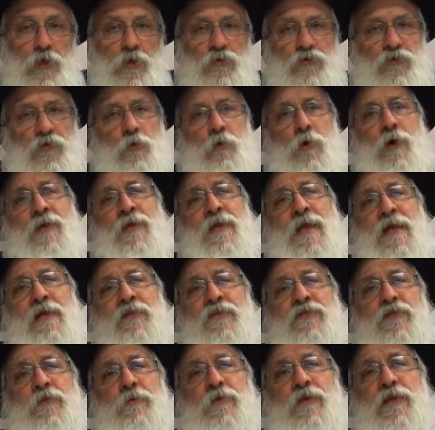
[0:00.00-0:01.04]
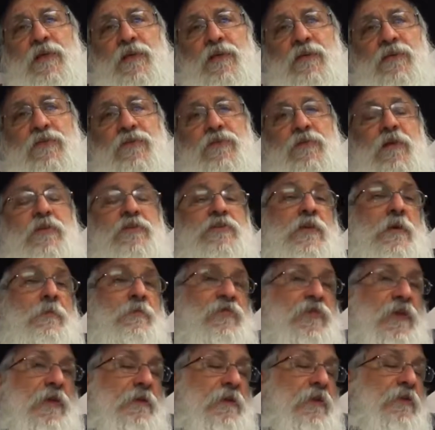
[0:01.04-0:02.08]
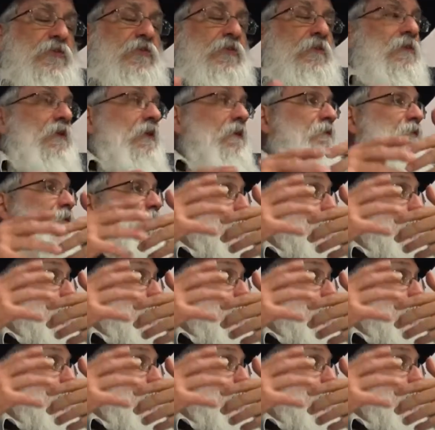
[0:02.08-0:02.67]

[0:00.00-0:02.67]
So one answer is, Hashem said, listen, if